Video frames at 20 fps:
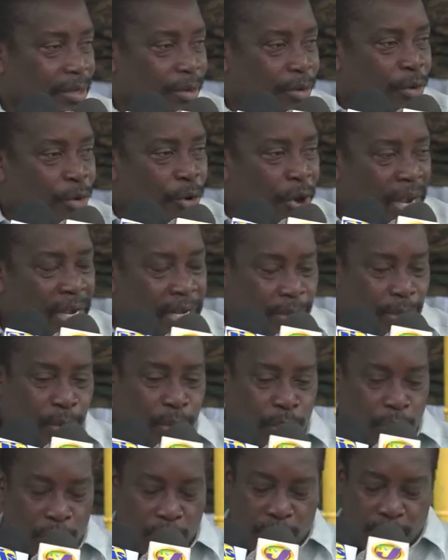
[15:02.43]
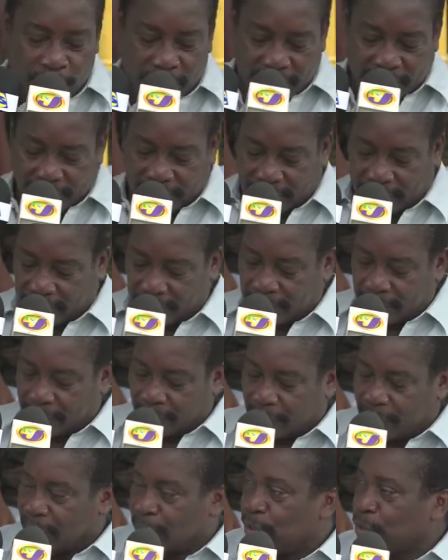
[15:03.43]
ready to go.
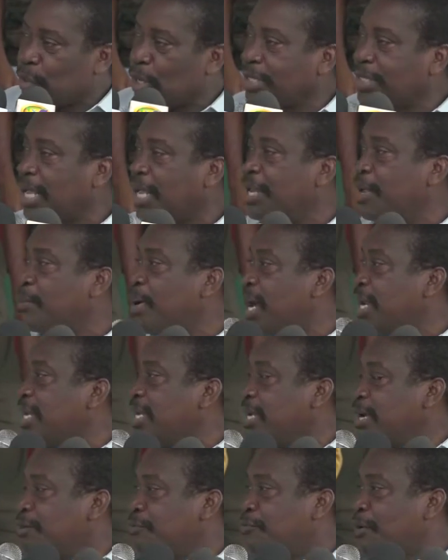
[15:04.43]
So is anybody here